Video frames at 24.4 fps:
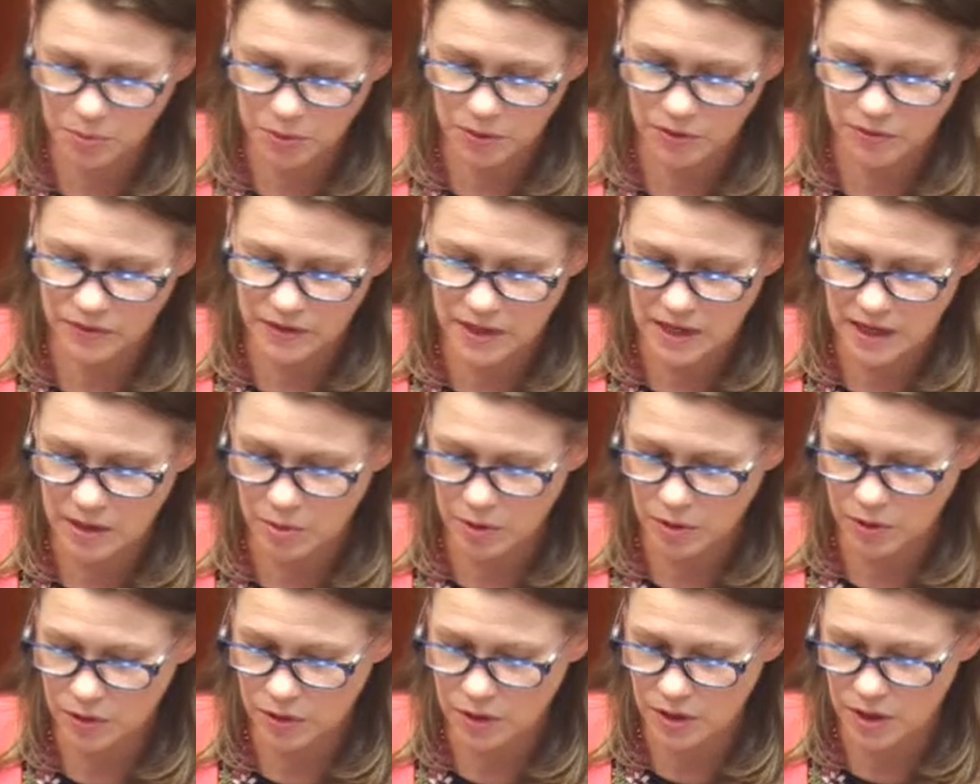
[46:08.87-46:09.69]
approve the
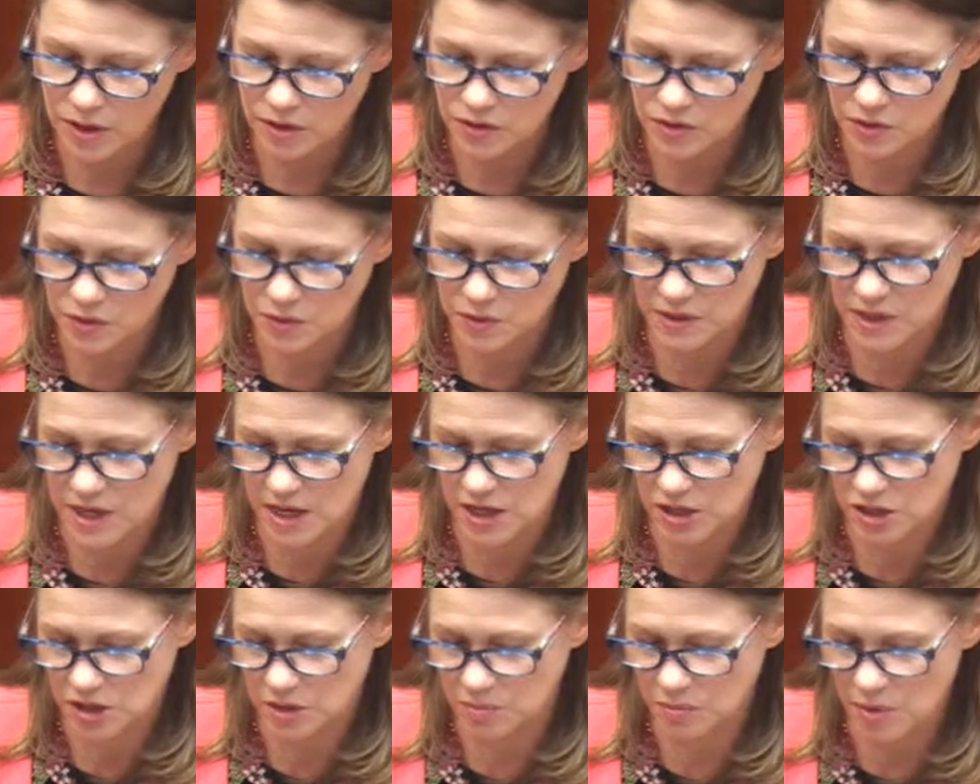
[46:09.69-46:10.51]
Neighbourhood
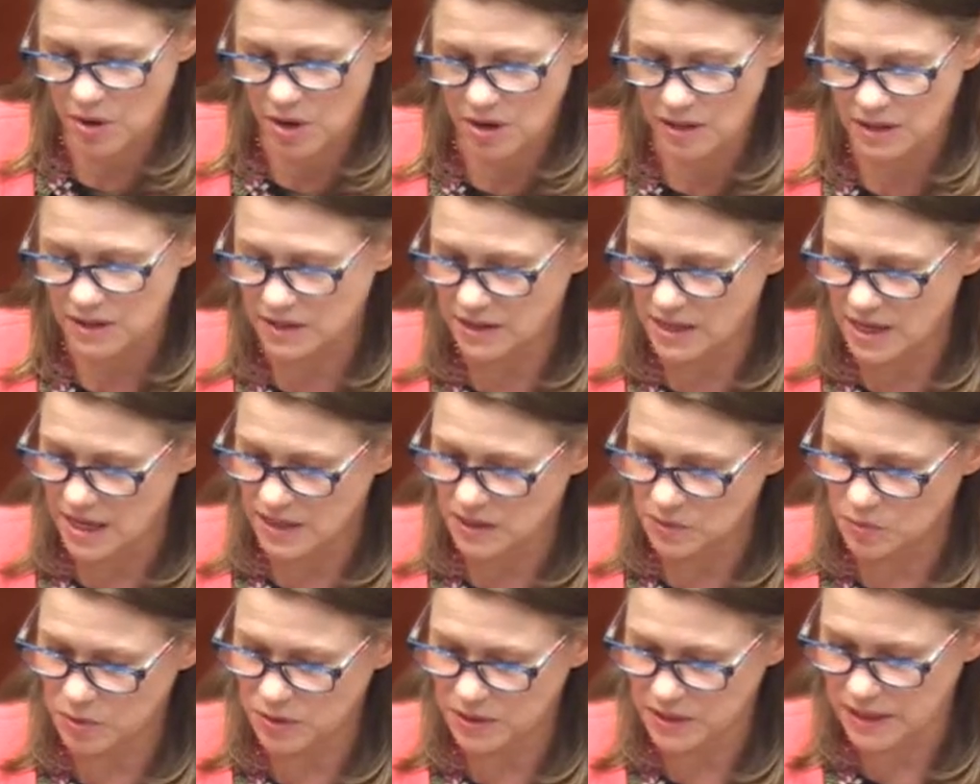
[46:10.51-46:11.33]
Association policy
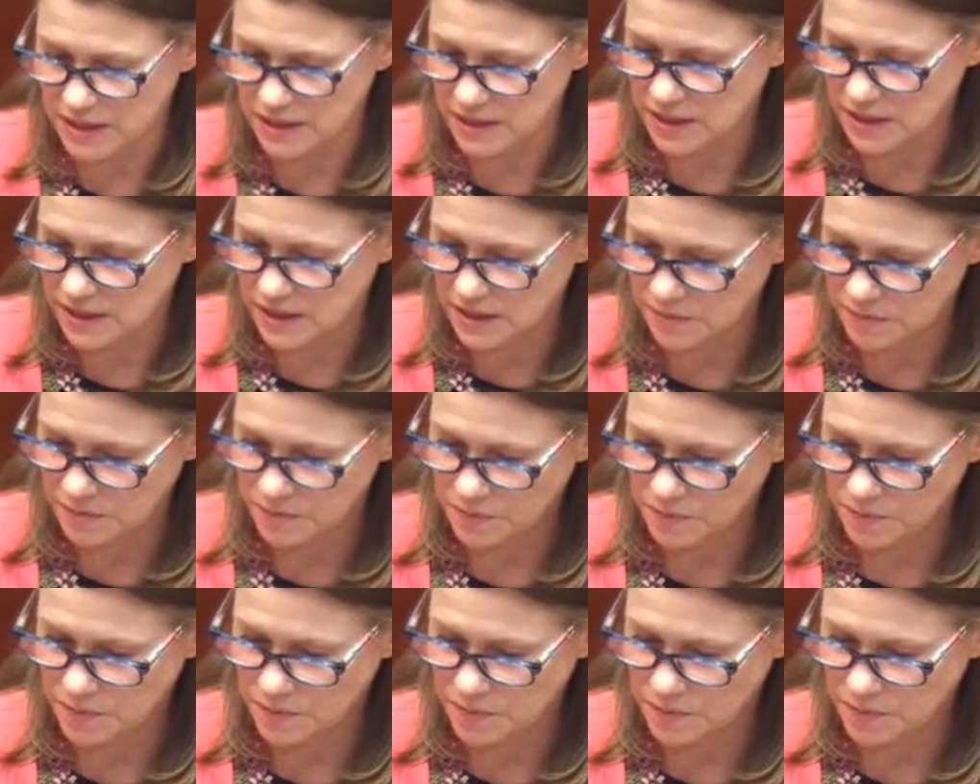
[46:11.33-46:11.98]
as presented.